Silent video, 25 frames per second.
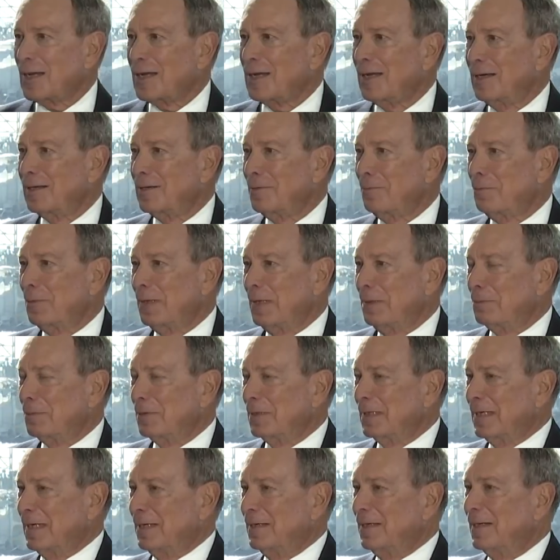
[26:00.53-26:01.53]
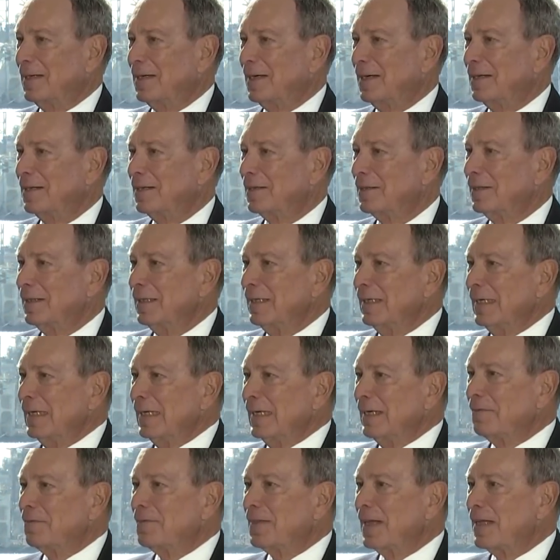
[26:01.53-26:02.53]
the kind of people I hire.
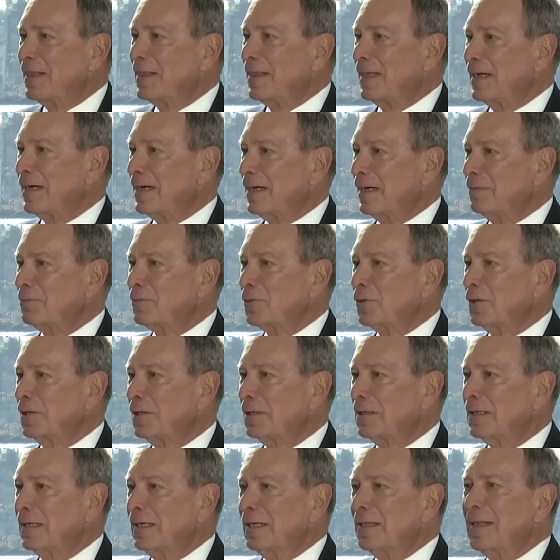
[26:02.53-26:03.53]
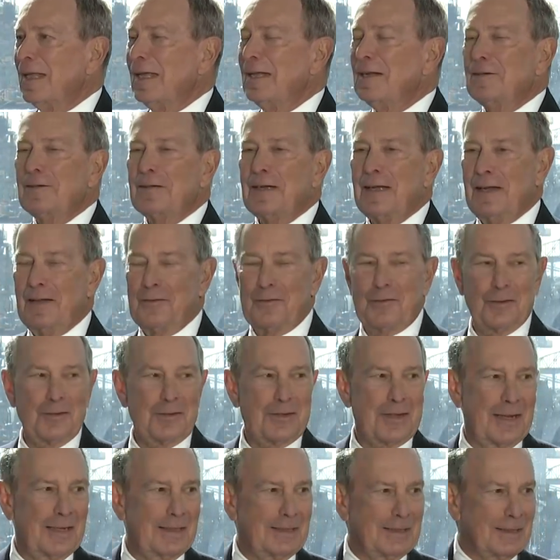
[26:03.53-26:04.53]
If they think I'm wrong, they don't
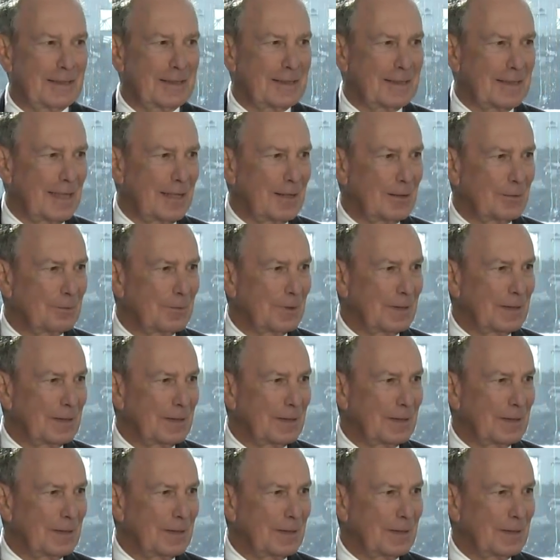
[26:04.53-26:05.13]
hesitate to tell